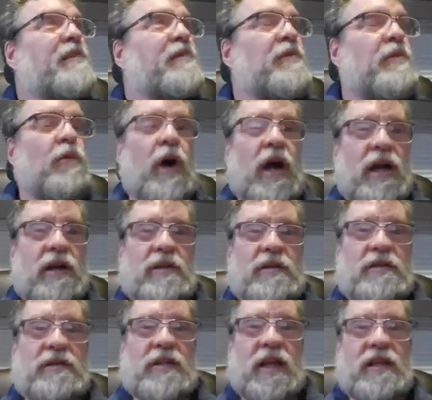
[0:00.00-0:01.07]

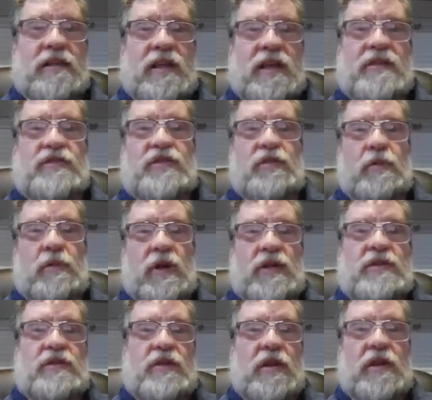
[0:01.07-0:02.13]
wire that has to
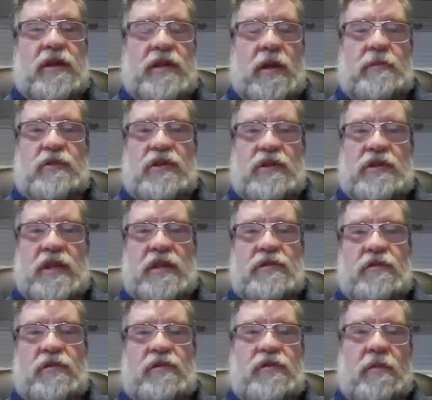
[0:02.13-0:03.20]
run to the temperature
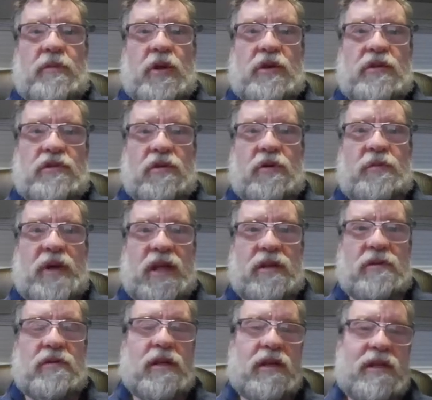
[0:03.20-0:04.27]
sensor from the control
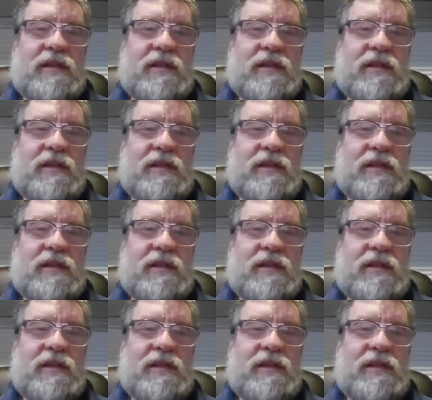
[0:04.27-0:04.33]
panel.